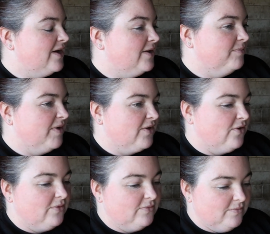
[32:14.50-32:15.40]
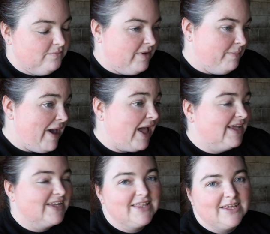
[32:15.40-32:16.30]
I got my
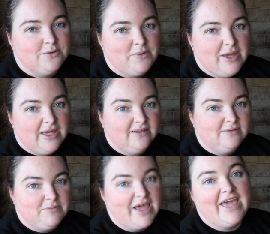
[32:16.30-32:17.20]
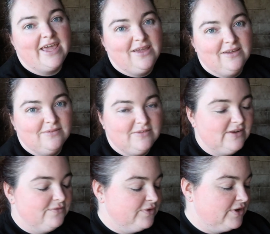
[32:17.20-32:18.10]
pallet clear where my hay
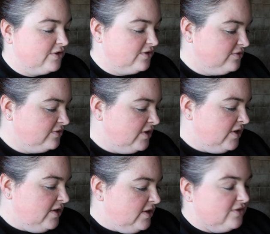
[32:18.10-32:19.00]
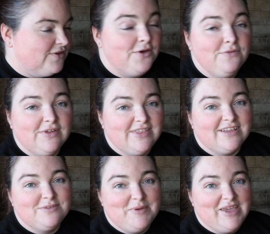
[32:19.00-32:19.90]
delivery goes. So hopefully
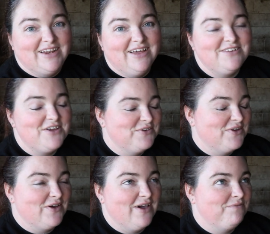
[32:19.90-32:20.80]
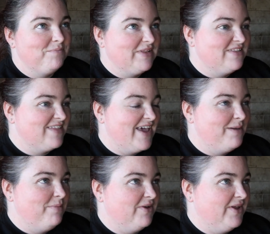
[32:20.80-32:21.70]
that's been, I don't know, I haven't been to the
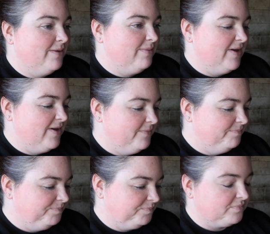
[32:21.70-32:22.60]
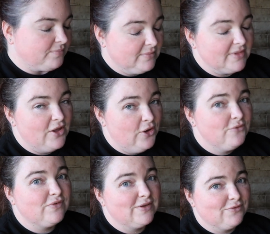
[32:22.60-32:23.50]
hay barn yet, but
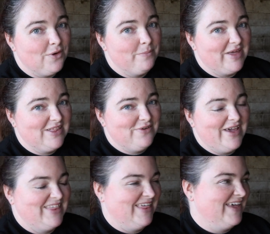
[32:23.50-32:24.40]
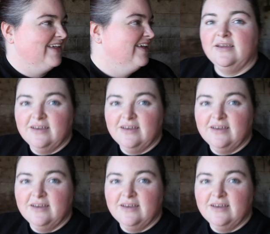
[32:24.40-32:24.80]
hopefully I've got a bale of hay there.